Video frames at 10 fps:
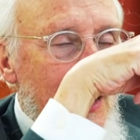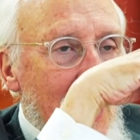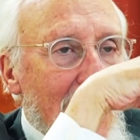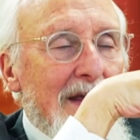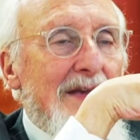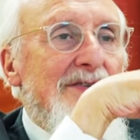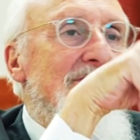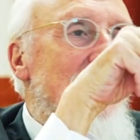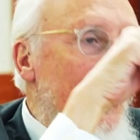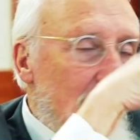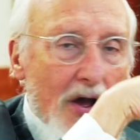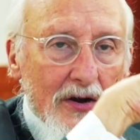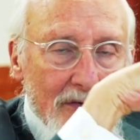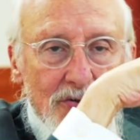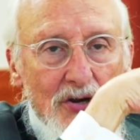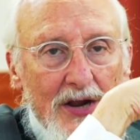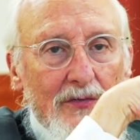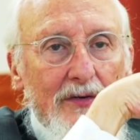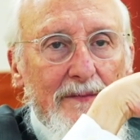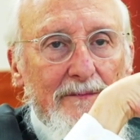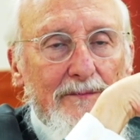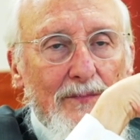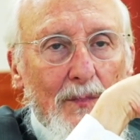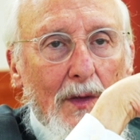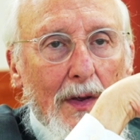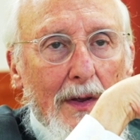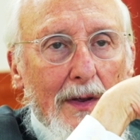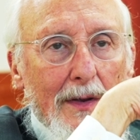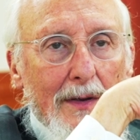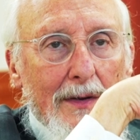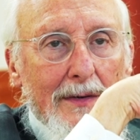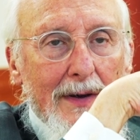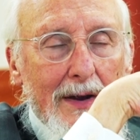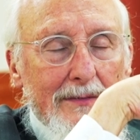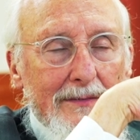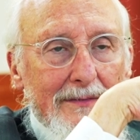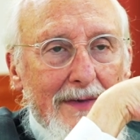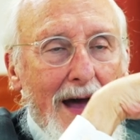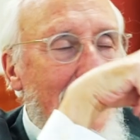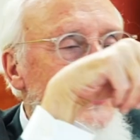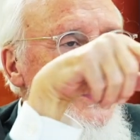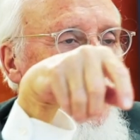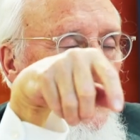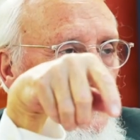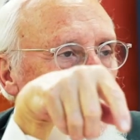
and he's no longer a general. Now, how does it work in